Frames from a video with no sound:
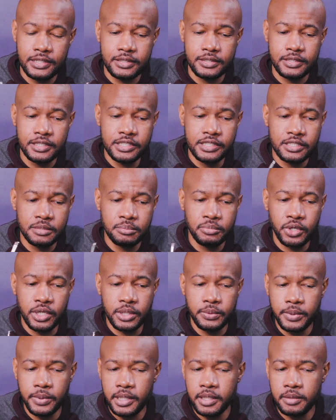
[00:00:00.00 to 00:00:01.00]
This is a
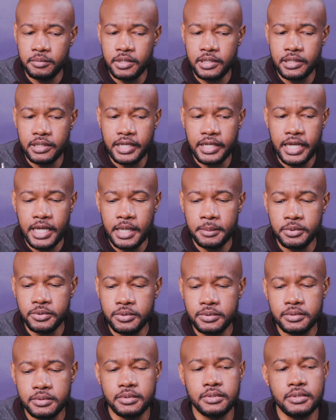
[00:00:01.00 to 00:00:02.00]
Breakaway
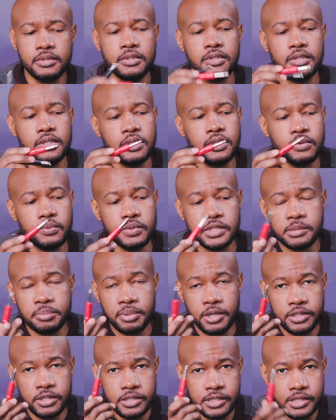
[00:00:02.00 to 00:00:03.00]
Cable, which I
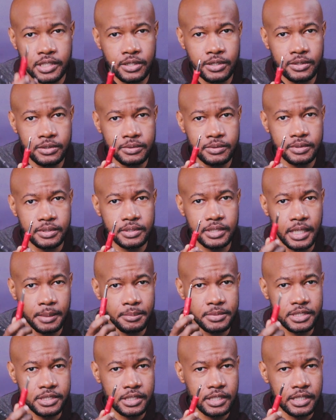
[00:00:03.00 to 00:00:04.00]
purchased on
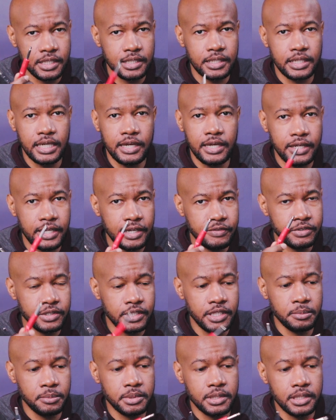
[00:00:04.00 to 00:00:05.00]
Amazon, and I have the
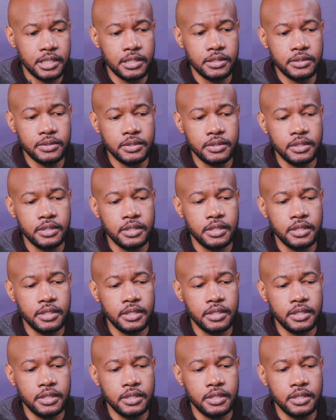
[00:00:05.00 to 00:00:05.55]
link below.